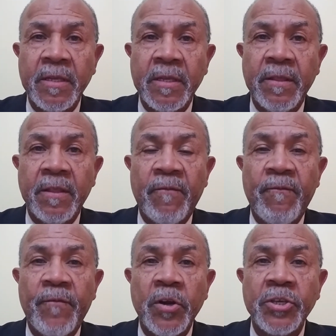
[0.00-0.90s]
The
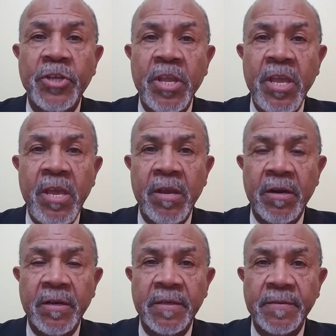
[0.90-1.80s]
first
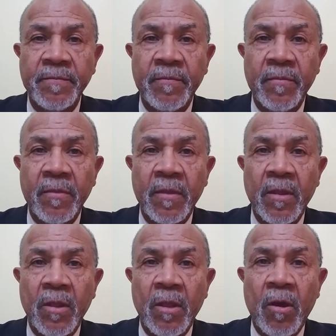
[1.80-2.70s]
year
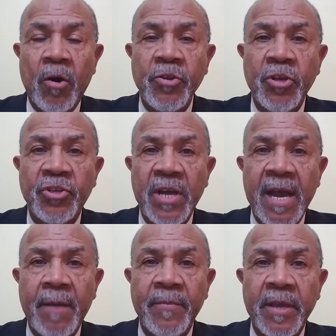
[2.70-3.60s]
on your
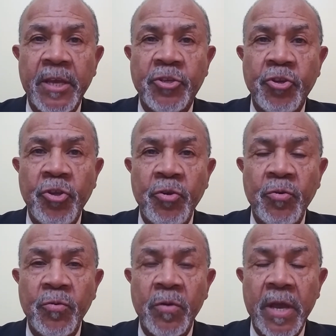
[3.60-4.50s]
job, it's
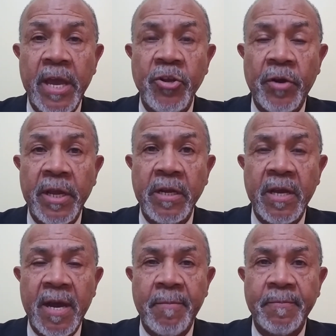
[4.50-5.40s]
you and your
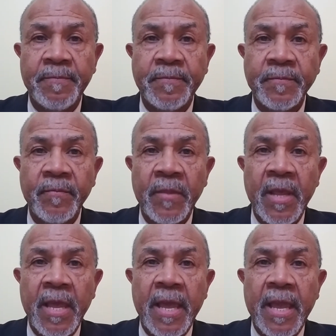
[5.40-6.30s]
income.
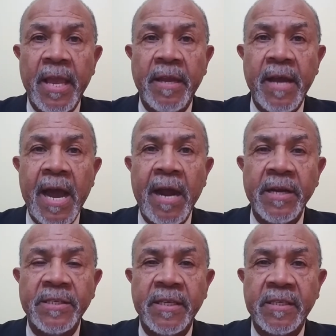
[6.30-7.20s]
In our
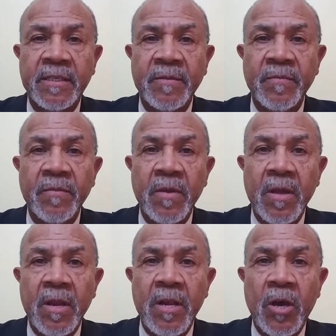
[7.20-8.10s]
system,
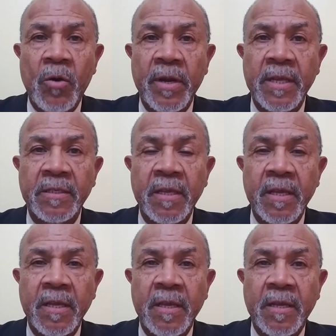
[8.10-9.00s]
known as
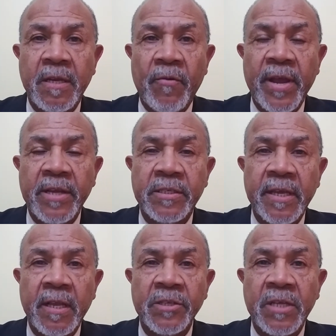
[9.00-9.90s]
direct
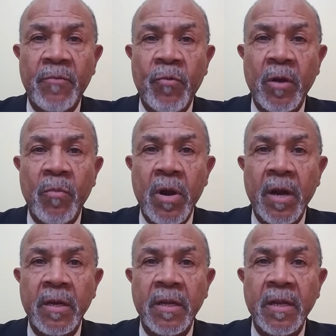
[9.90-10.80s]
sales, network
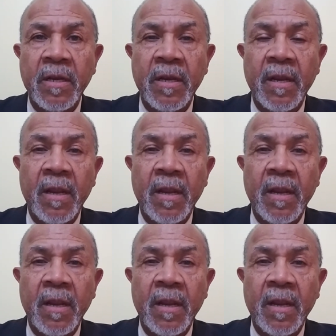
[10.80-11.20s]
marketing,